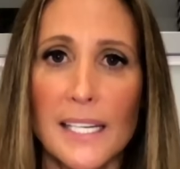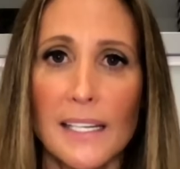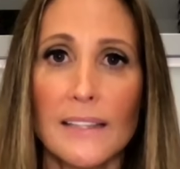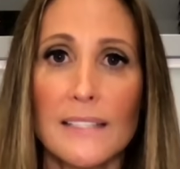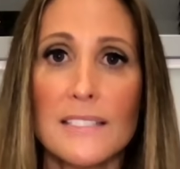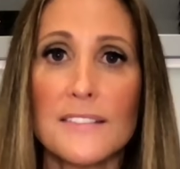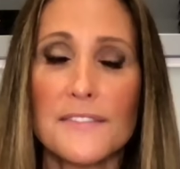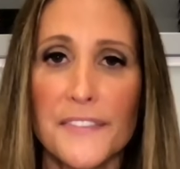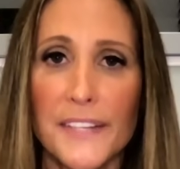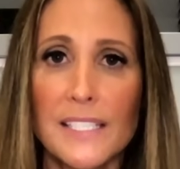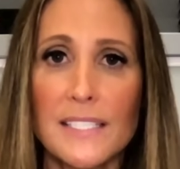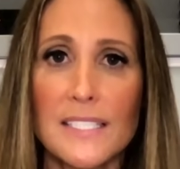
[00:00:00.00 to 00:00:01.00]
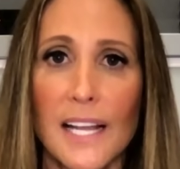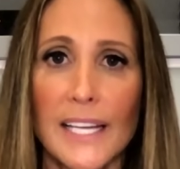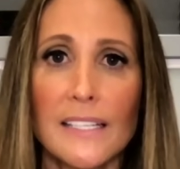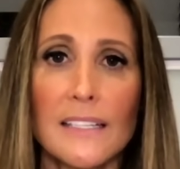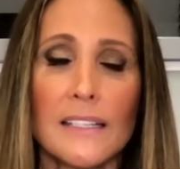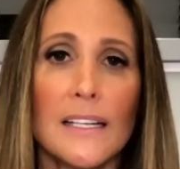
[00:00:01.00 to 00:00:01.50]
For others, it
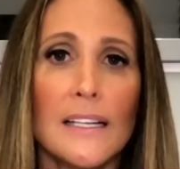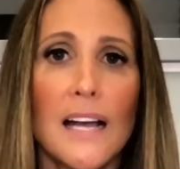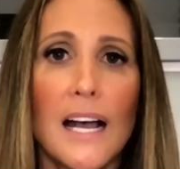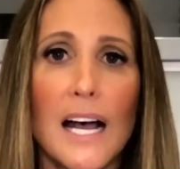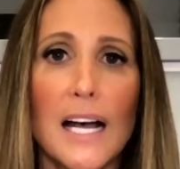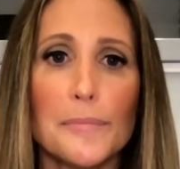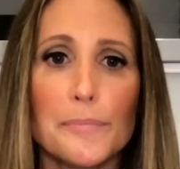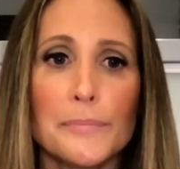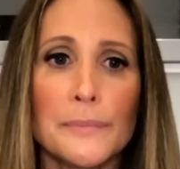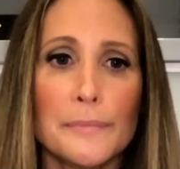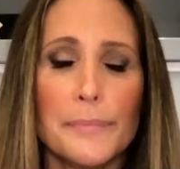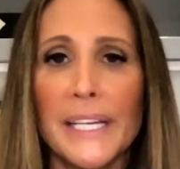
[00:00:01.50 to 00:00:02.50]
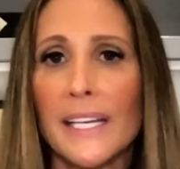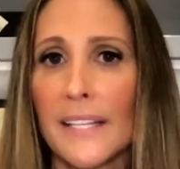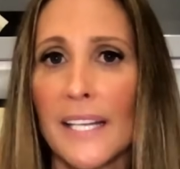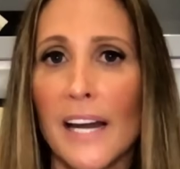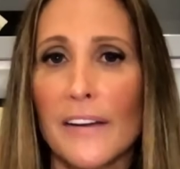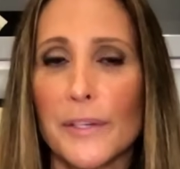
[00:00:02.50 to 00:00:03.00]
felt like a personal vendetta,
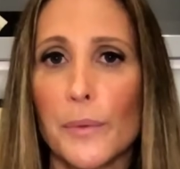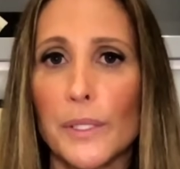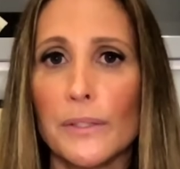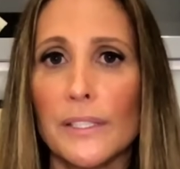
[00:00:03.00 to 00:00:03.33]
a